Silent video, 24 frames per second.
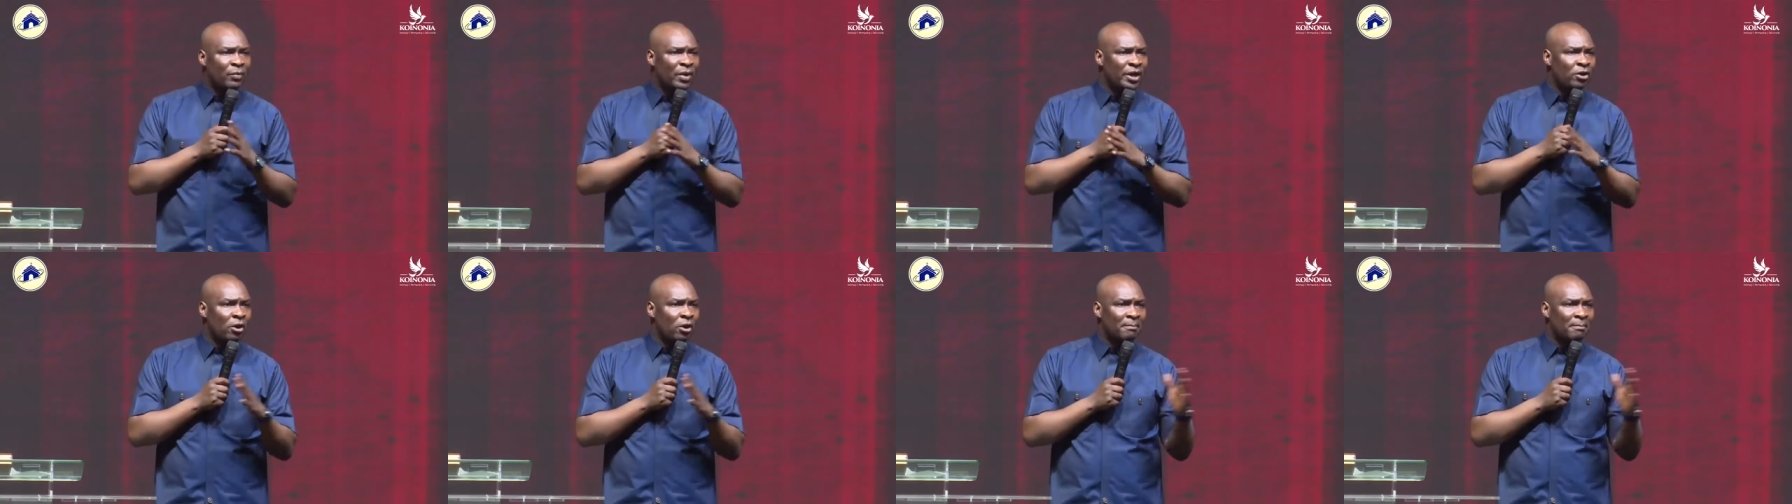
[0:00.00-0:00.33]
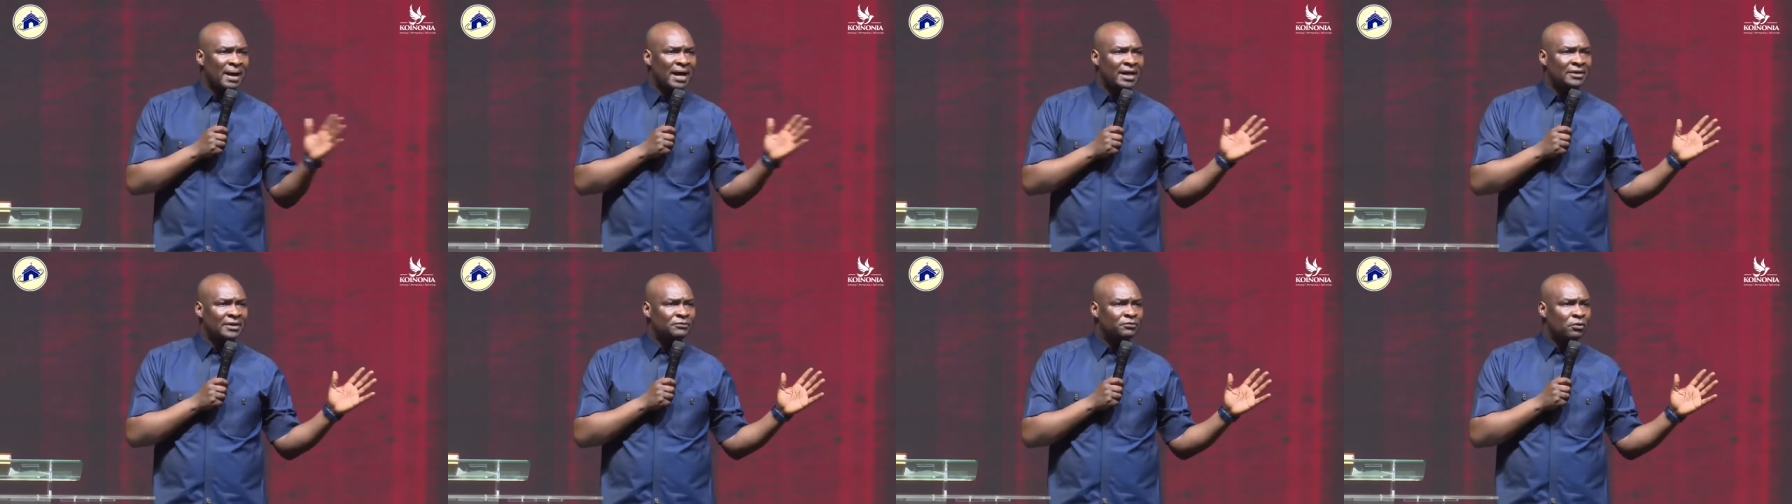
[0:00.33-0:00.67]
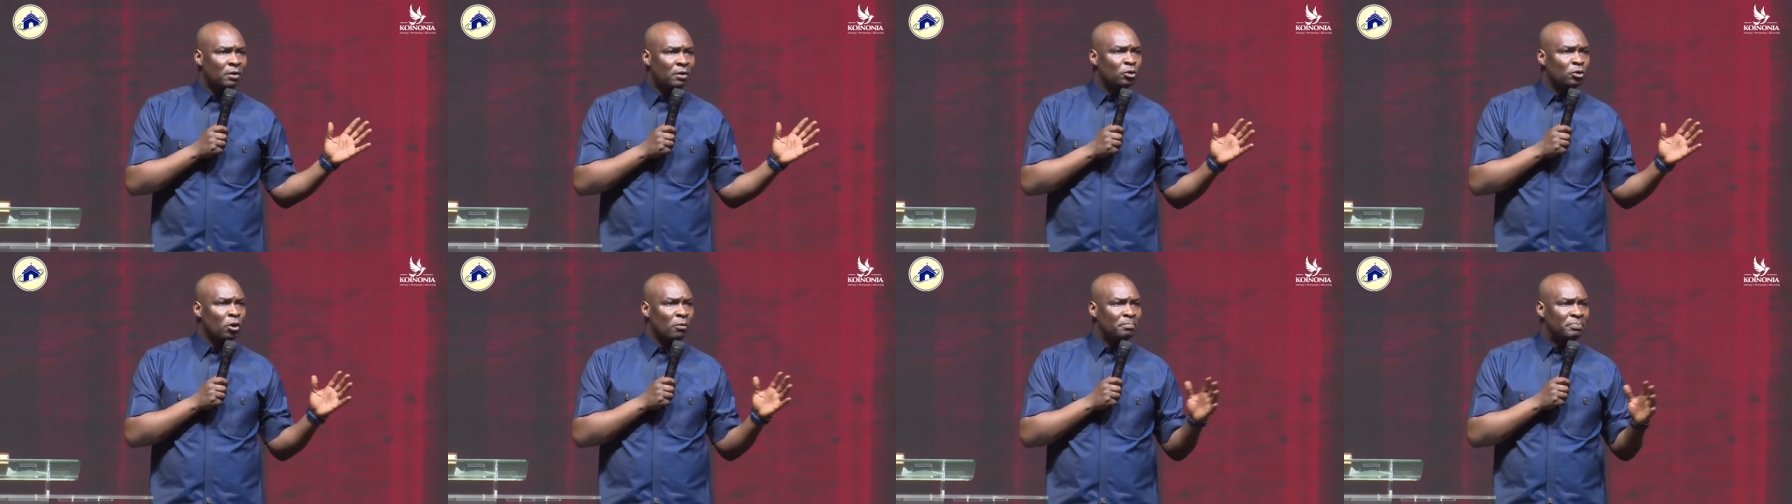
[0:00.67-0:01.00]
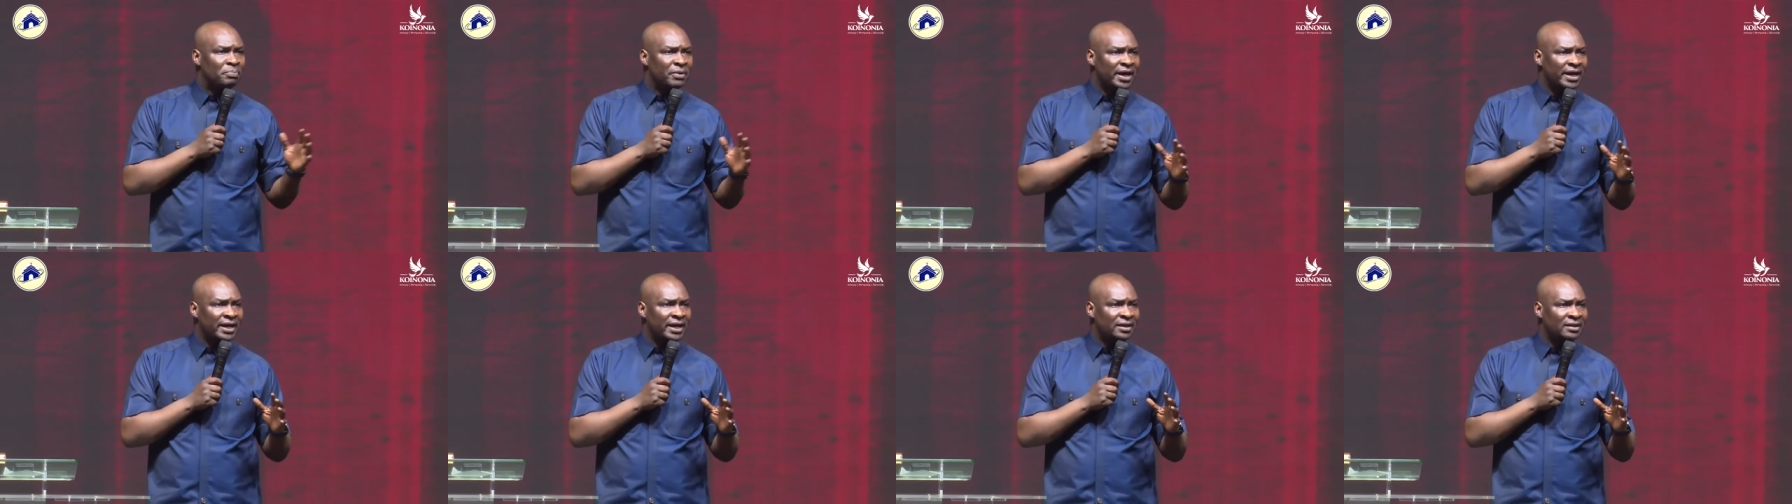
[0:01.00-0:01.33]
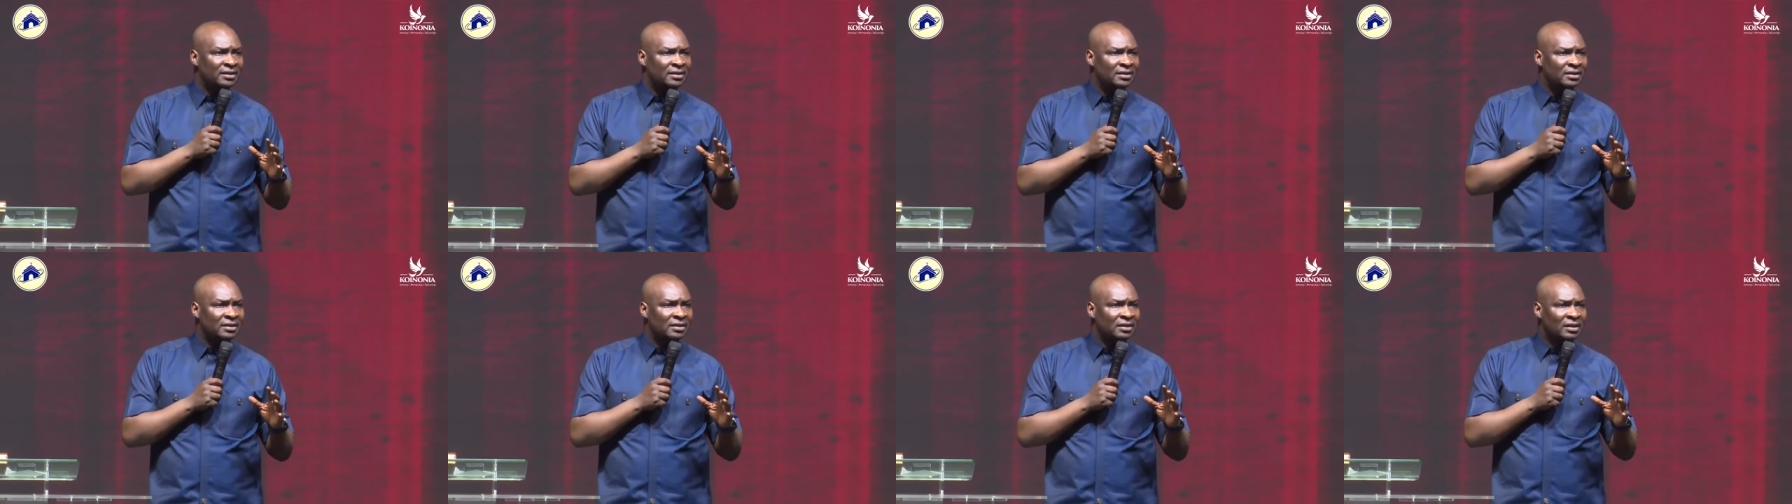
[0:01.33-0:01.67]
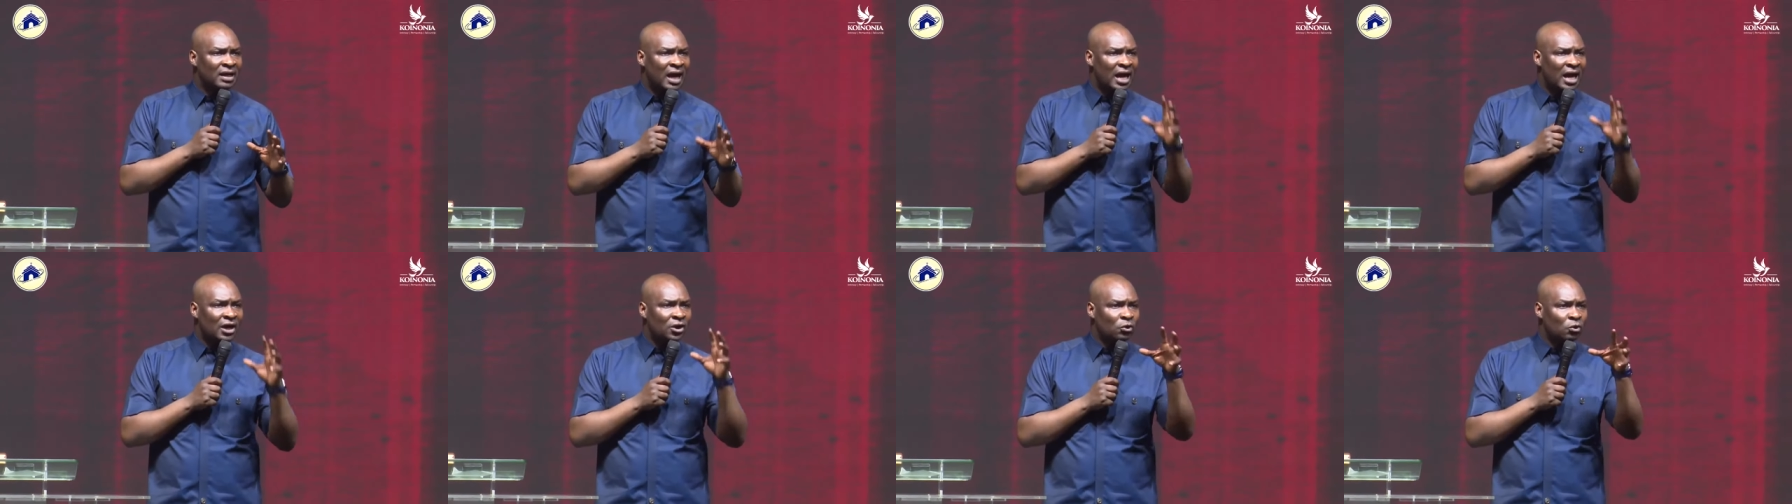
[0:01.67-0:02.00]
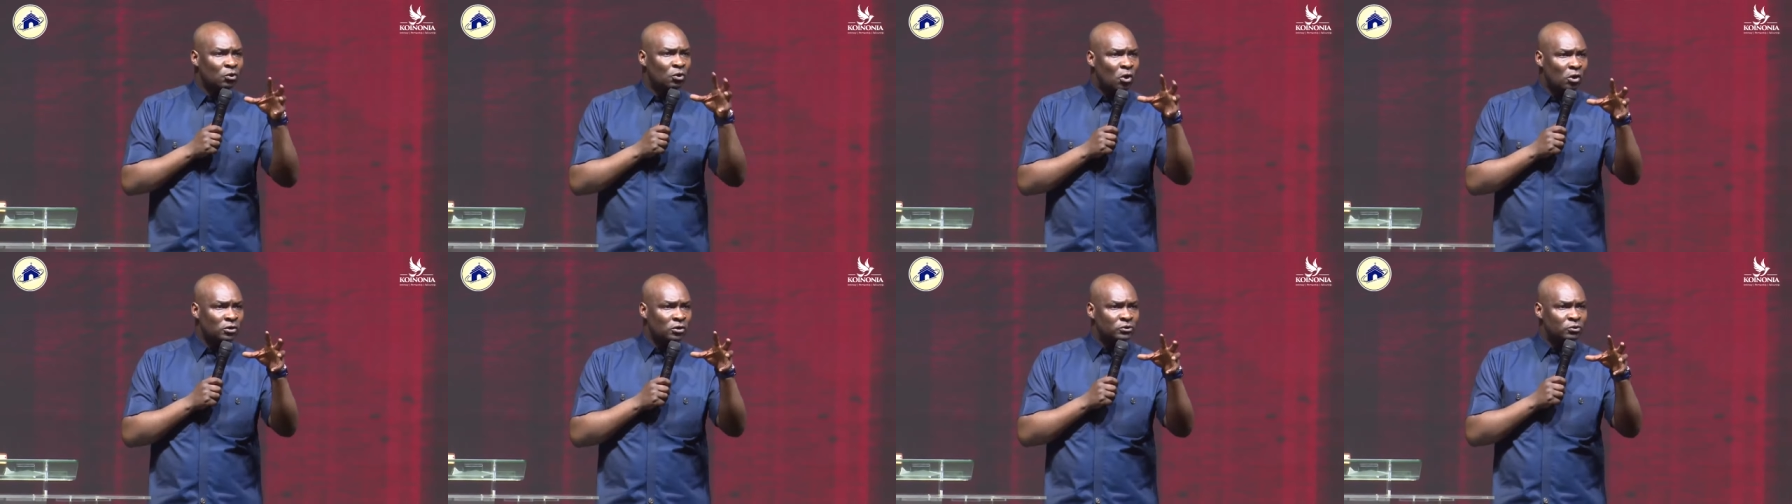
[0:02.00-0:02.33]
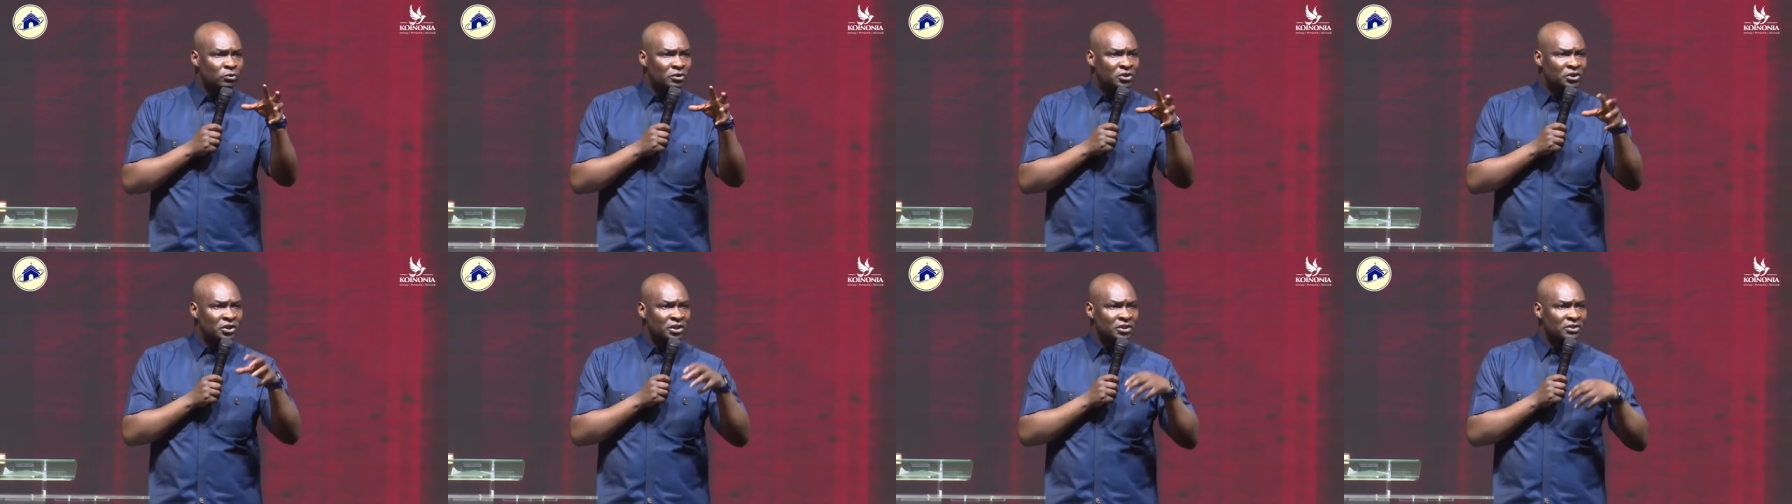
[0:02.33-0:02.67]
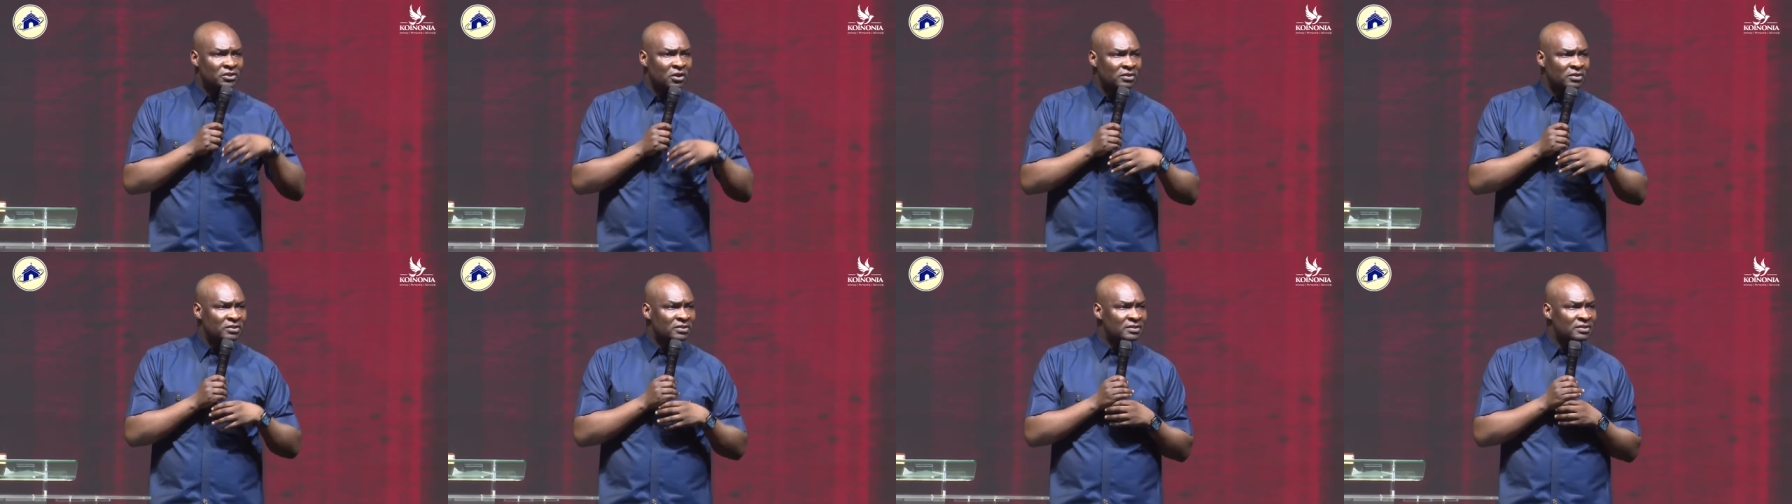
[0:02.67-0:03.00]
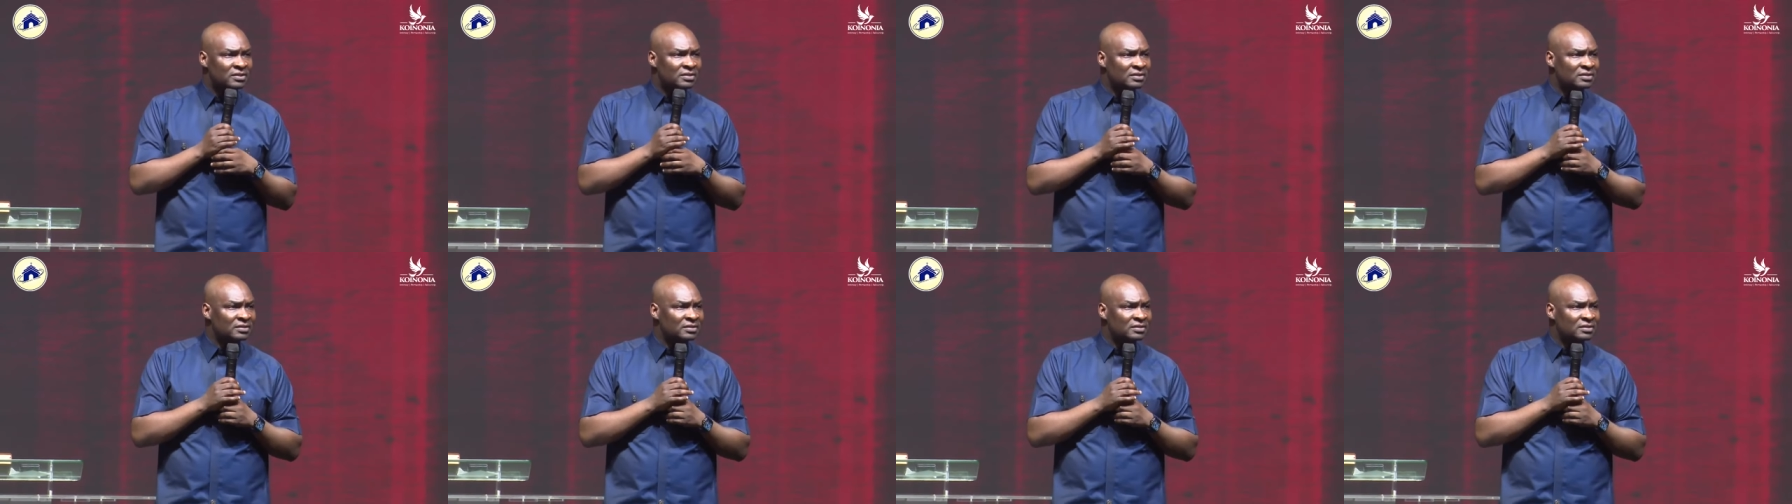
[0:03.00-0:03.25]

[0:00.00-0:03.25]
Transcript: your mind from your brain and look unto Jesus.